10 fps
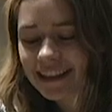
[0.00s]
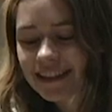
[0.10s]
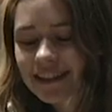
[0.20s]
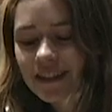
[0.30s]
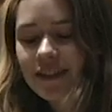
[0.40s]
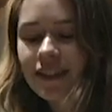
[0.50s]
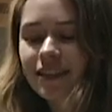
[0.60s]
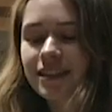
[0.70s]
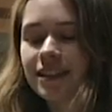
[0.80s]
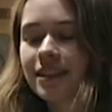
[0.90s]
this, because also like the
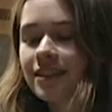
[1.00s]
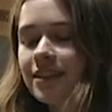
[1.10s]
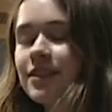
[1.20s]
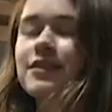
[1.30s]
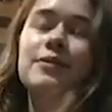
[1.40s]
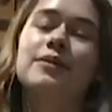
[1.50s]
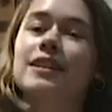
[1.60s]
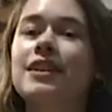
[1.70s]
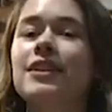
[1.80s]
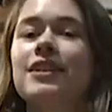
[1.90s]
teal looks
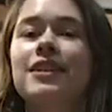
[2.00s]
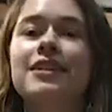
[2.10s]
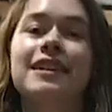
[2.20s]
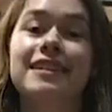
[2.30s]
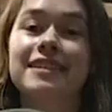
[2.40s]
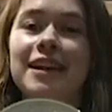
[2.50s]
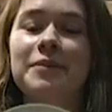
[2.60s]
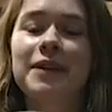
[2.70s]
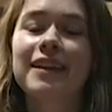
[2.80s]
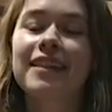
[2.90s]
really good on the inside
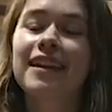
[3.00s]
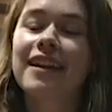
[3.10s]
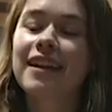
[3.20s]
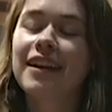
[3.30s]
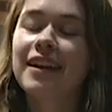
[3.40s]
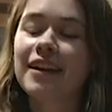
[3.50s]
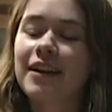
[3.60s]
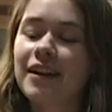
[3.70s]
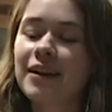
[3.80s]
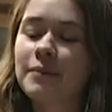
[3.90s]
with
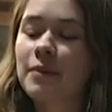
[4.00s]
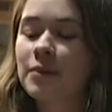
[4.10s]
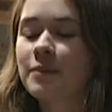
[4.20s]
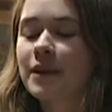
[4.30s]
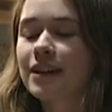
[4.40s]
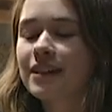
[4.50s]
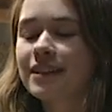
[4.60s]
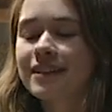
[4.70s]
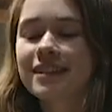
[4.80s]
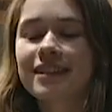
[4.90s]
my
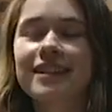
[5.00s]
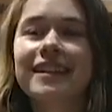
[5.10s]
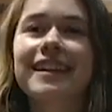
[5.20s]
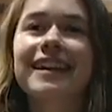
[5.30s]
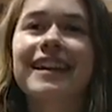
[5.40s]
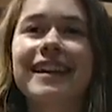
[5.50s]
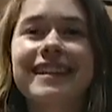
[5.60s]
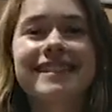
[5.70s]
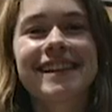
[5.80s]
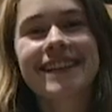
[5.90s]
blueberries,
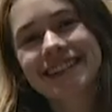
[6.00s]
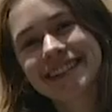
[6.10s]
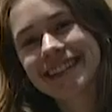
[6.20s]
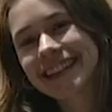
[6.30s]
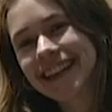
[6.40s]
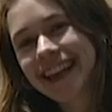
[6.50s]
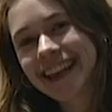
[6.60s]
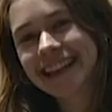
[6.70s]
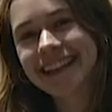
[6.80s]
so yeah.